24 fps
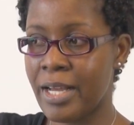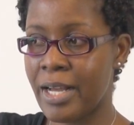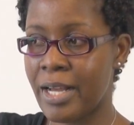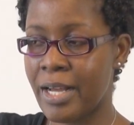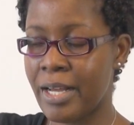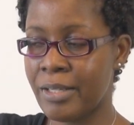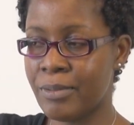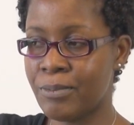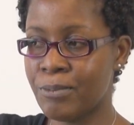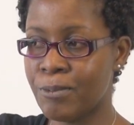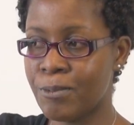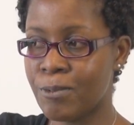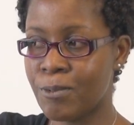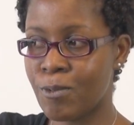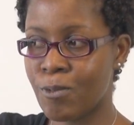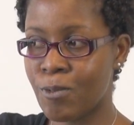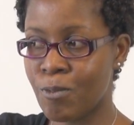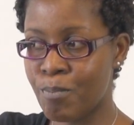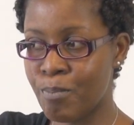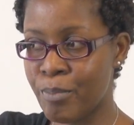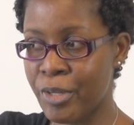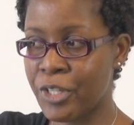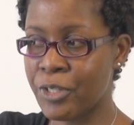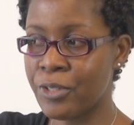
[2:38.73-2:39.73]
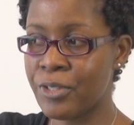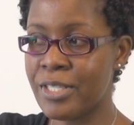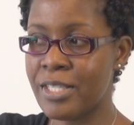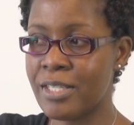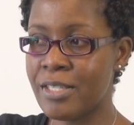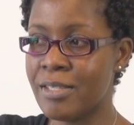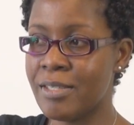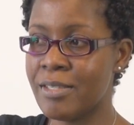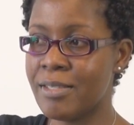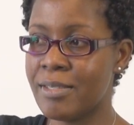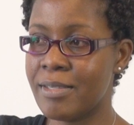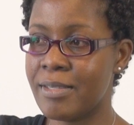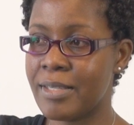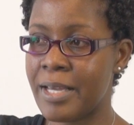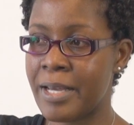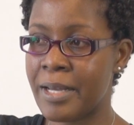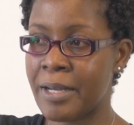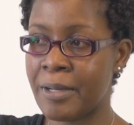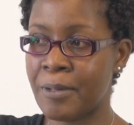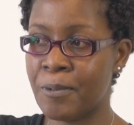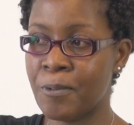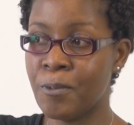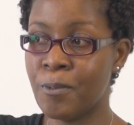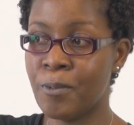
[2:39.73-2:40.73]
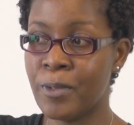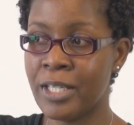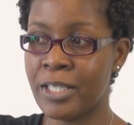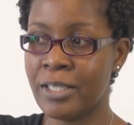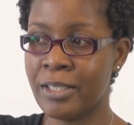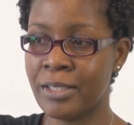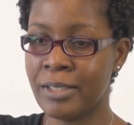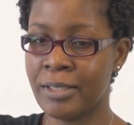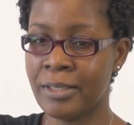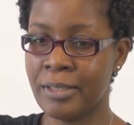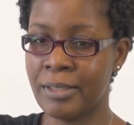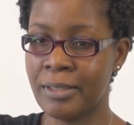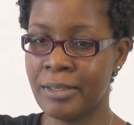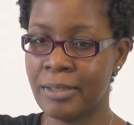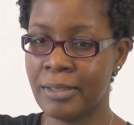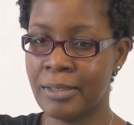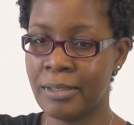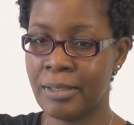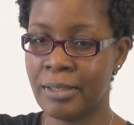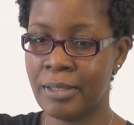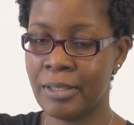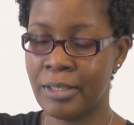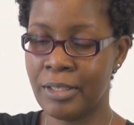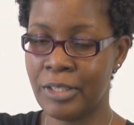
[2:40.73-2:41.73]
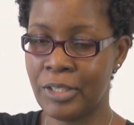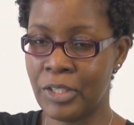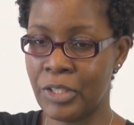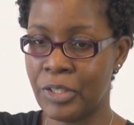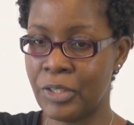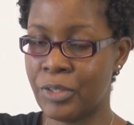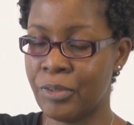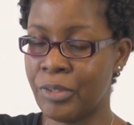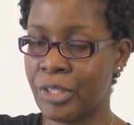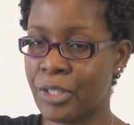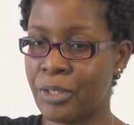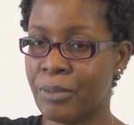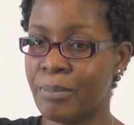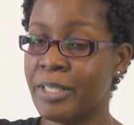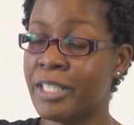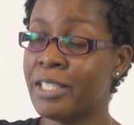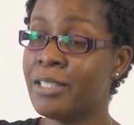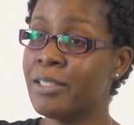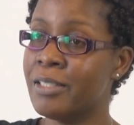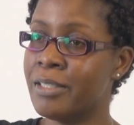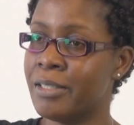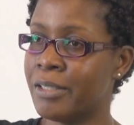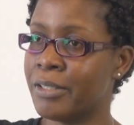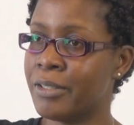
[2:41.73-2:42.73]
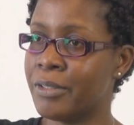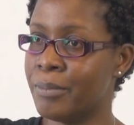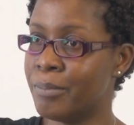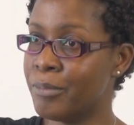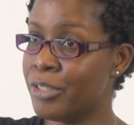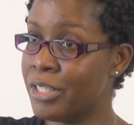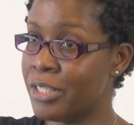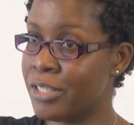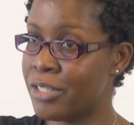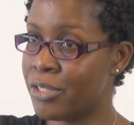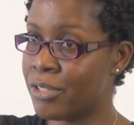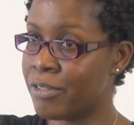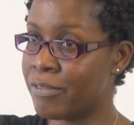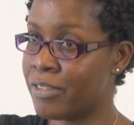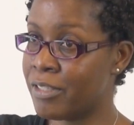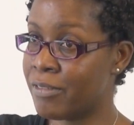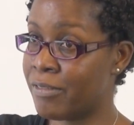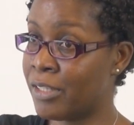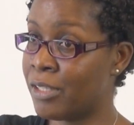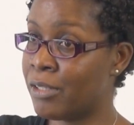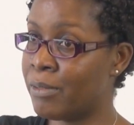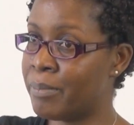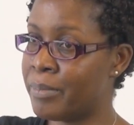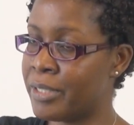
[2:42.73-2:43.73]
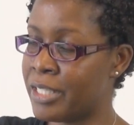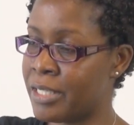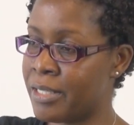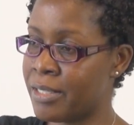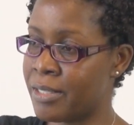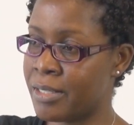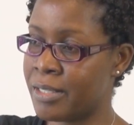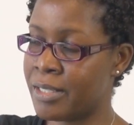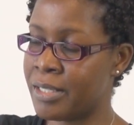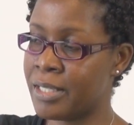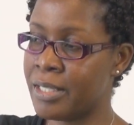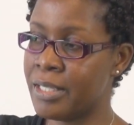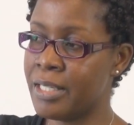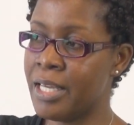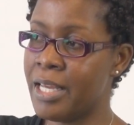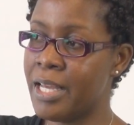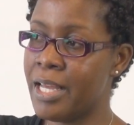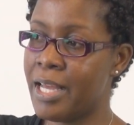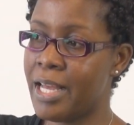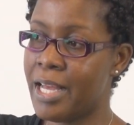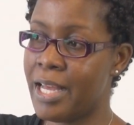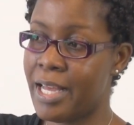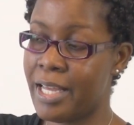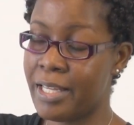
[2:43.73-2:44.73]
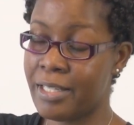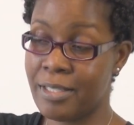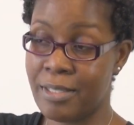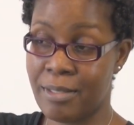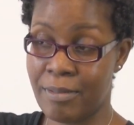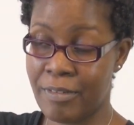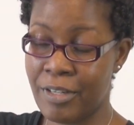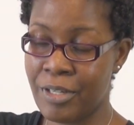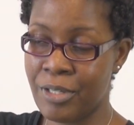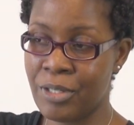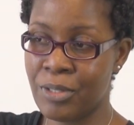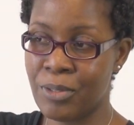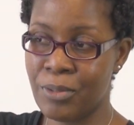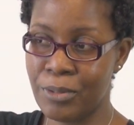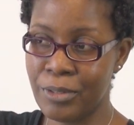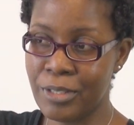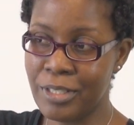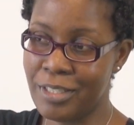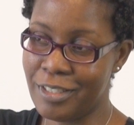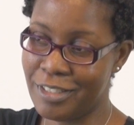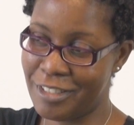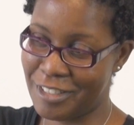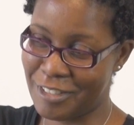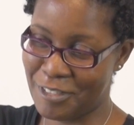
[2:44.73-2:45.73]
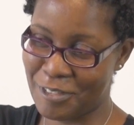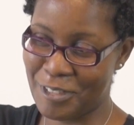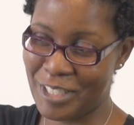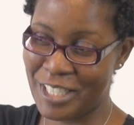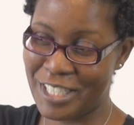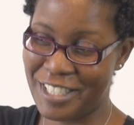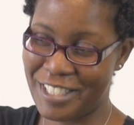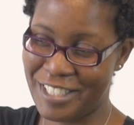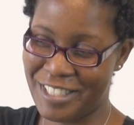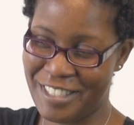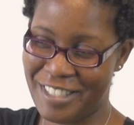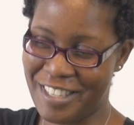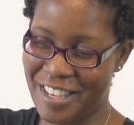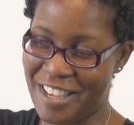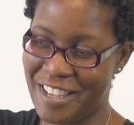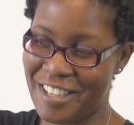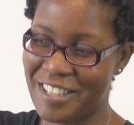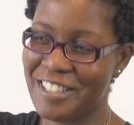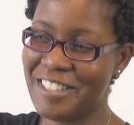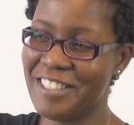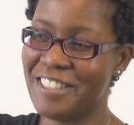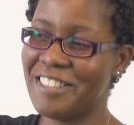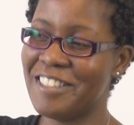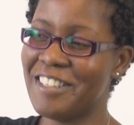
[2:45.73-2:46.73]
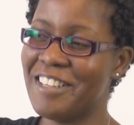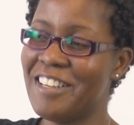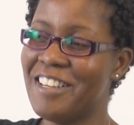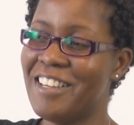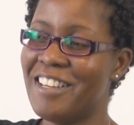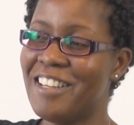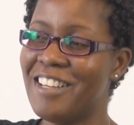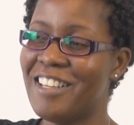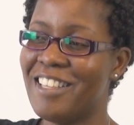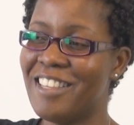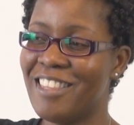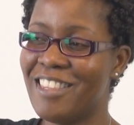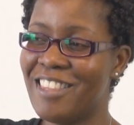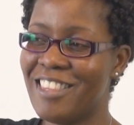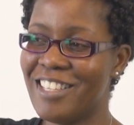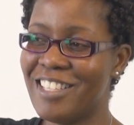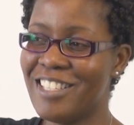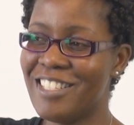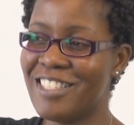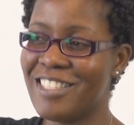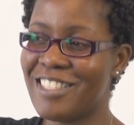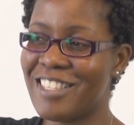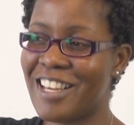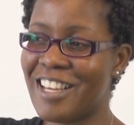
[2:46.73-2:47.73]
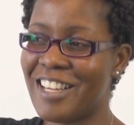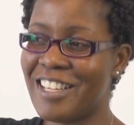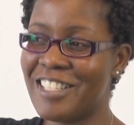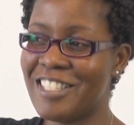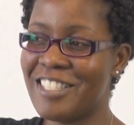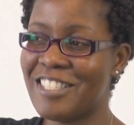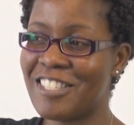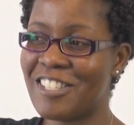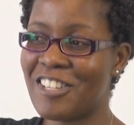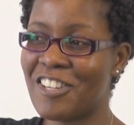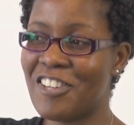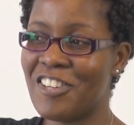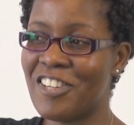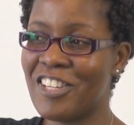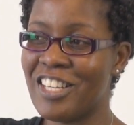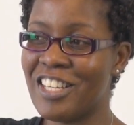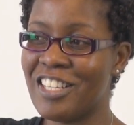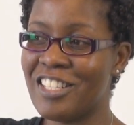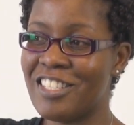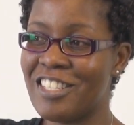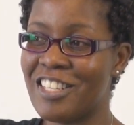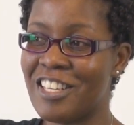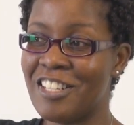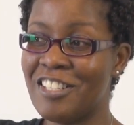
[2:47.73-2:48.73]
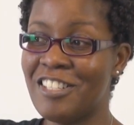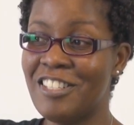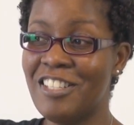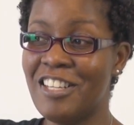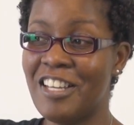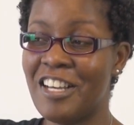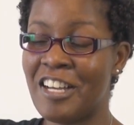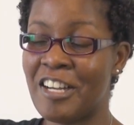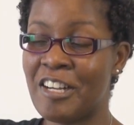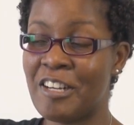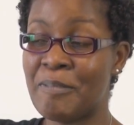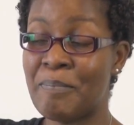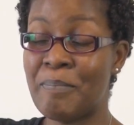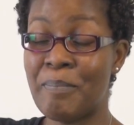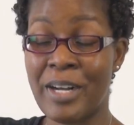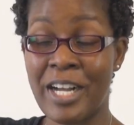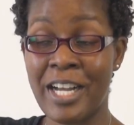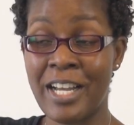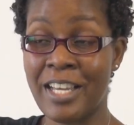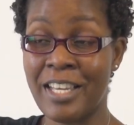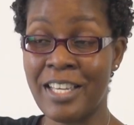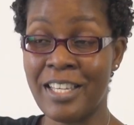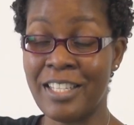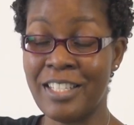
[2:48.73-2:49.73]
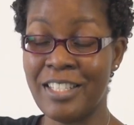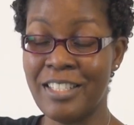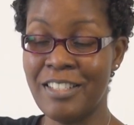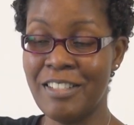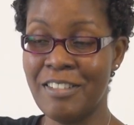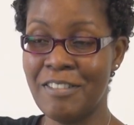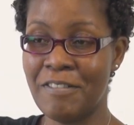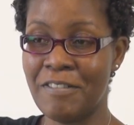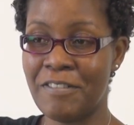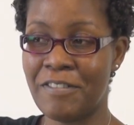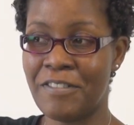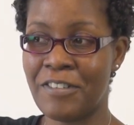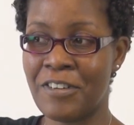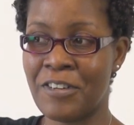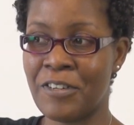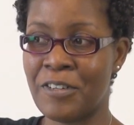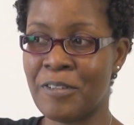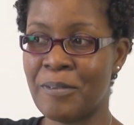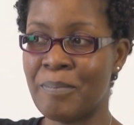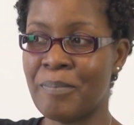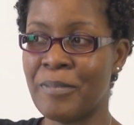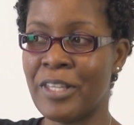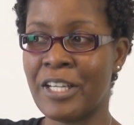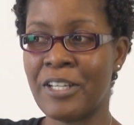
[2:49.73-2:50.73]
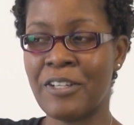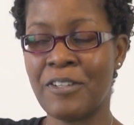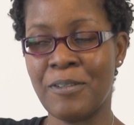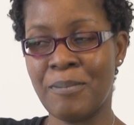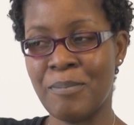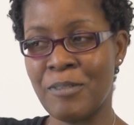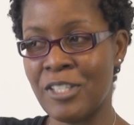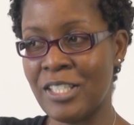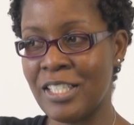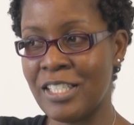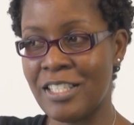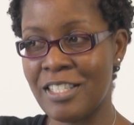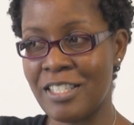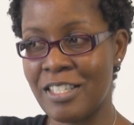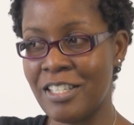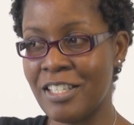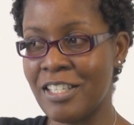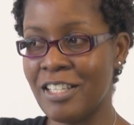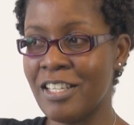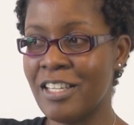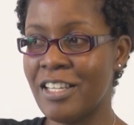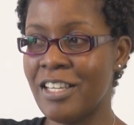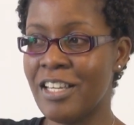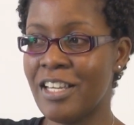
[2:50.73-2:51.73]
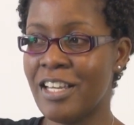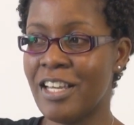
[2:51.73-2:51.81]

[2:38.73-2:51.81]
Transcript: And because he's well, recommended in a community of developers and he's very good at what he does, this has created buy-in from the community,